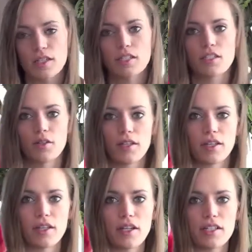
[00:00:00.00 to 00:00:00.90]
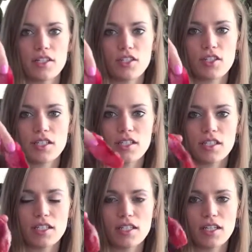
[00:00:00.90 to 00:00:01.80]
So here is
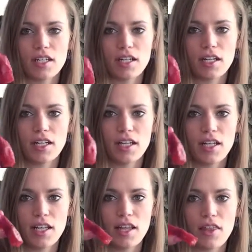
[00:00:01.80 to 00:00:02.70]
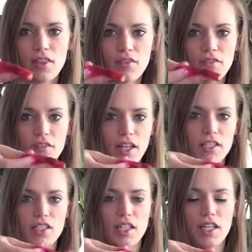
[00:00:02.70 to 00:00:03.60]
just the
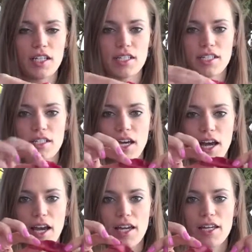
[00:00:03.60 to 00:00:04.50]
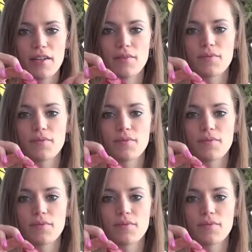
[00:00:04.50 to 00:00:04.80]
fleshy inside.